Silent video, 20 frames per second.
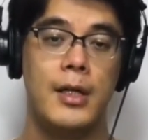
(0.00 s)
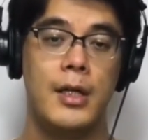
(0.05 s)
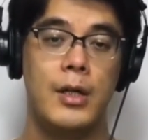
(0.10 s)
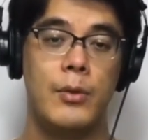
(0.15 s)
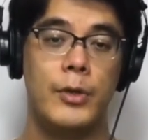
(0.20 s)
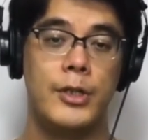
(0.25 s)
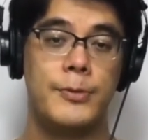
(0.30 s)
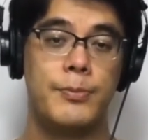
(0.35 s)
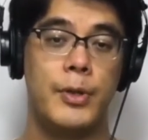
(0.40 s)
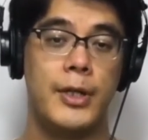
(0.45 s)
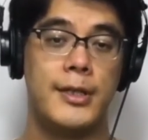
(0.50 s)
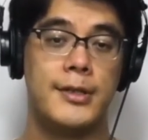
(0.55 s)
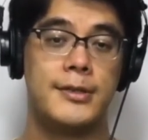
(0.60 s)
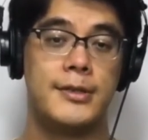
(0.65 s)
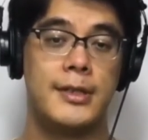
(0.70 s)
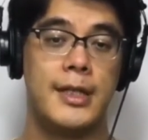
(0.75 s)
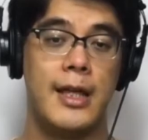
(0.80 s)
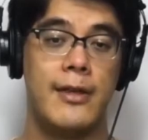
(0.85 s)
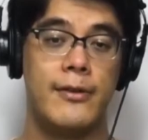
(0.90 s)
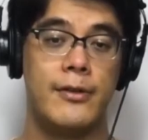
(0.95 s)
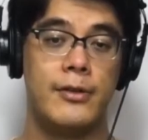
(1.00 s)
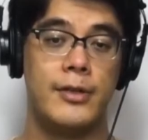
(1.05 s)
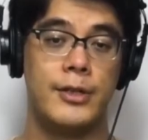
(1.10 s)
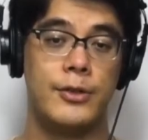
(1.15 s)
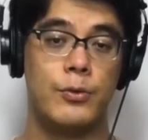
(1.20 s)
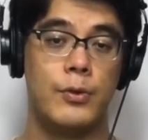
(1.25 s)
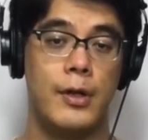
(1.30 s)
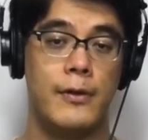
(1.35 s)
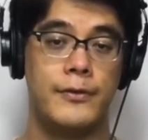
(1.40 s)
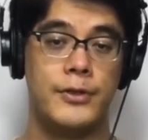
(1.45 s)
which brings together a
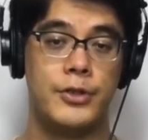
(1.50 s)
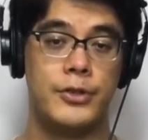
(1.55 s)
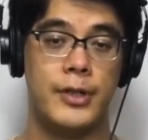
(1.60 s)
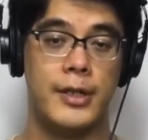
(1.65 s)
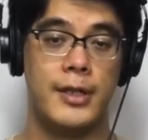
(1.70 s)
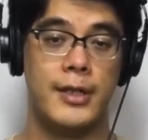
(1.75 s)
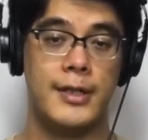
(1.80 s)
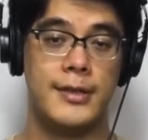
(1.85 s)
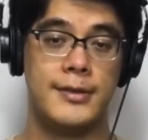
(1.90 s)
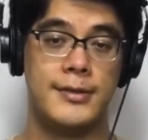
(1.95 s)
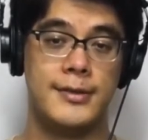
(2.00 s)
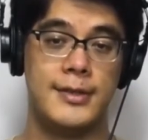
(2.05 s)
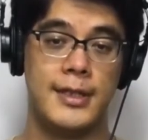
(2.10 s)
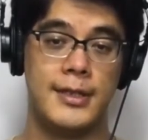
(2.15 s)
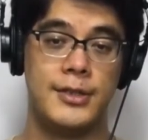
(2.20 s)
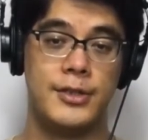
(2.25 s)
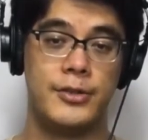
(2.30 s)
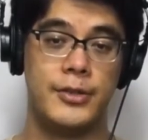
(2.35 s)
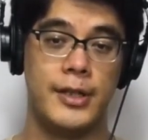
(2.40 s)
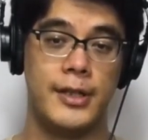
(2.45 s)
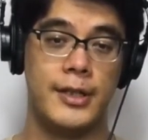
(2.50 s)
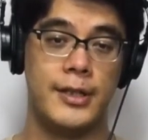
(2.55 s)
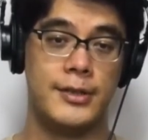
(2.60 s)
12-string and 6-string